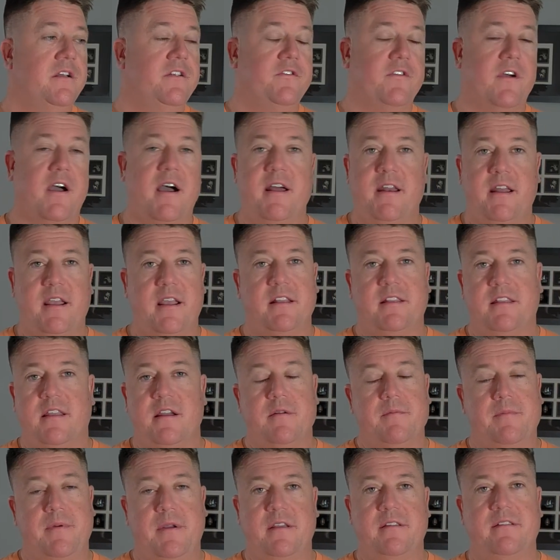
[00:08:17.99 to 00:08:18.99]
trying to get
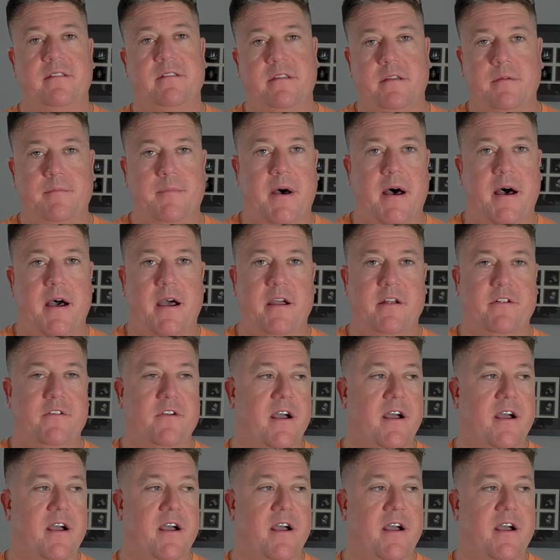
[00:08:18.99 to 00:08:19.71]
their piece of the pie,